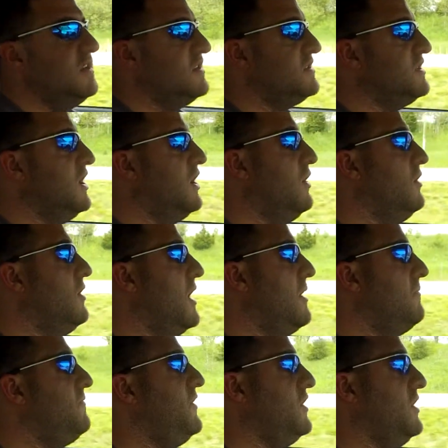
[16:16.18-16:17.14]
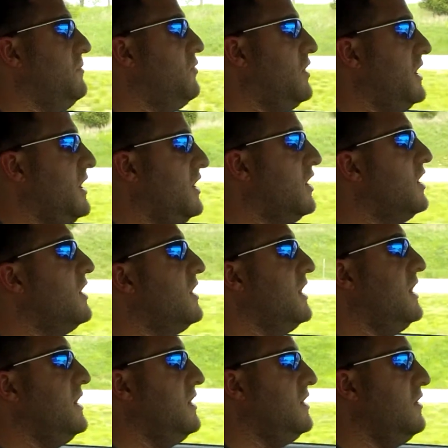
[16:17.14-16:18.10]
So I'm feeling pretty good
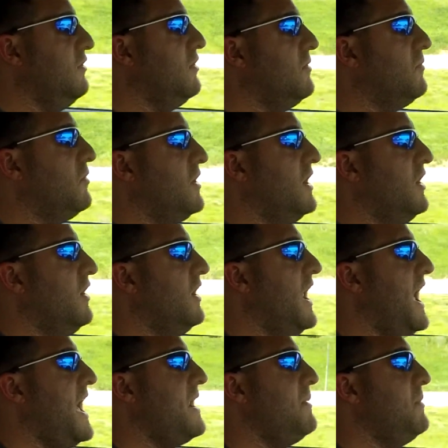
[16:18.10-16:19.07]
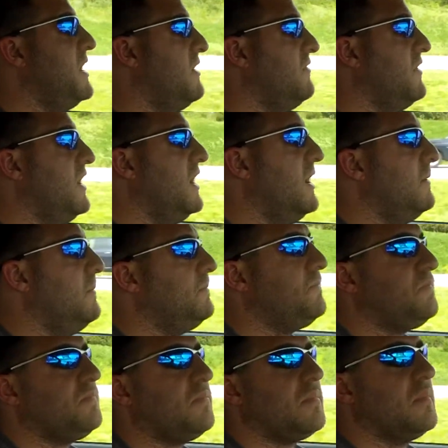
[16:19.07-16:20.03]
and doing pretty good. I had a bit of a
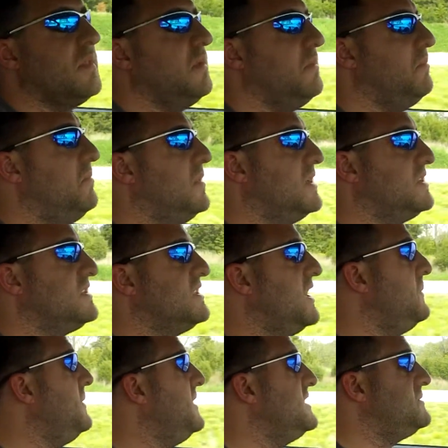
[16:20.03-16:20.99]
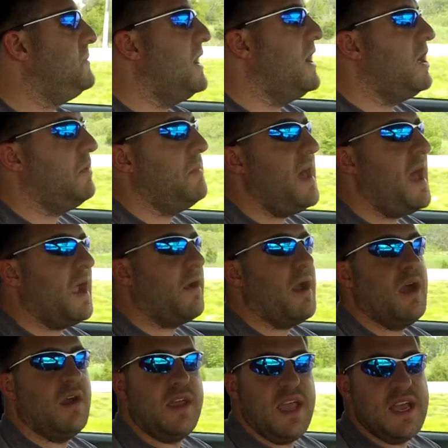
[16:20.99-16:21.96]
sleepy spell back
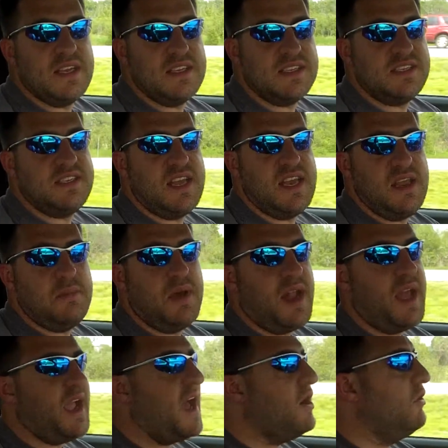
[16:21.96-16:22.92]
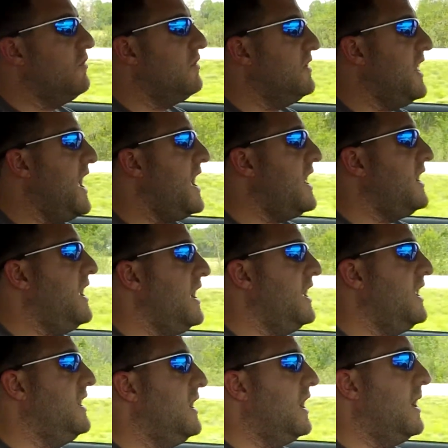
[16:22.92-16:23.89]
around Kansas City, but I got over that,
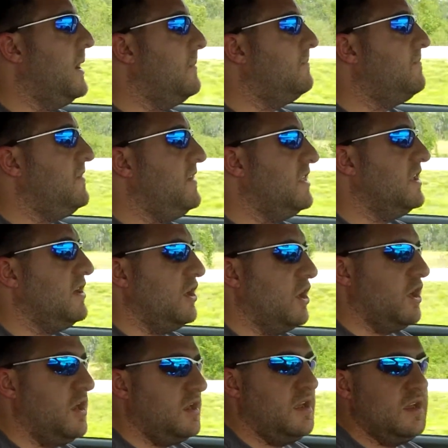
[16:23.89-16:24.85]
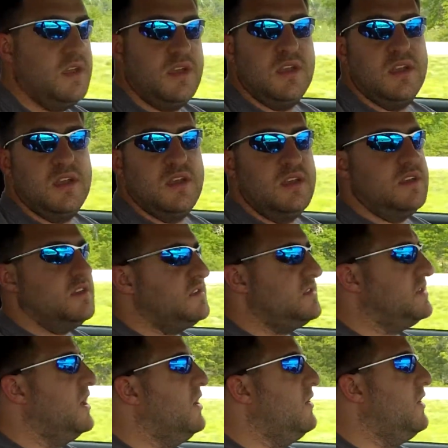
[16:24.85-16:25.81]
and feeling good.
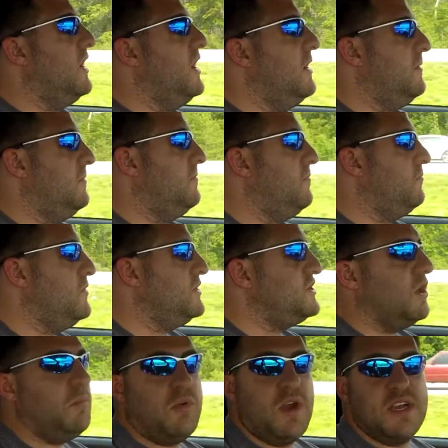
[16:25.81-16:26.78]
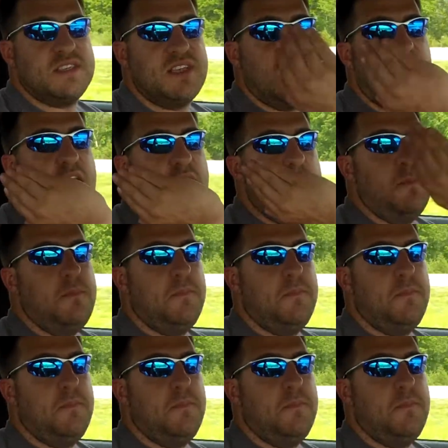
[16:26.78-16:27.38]
So we shall press on.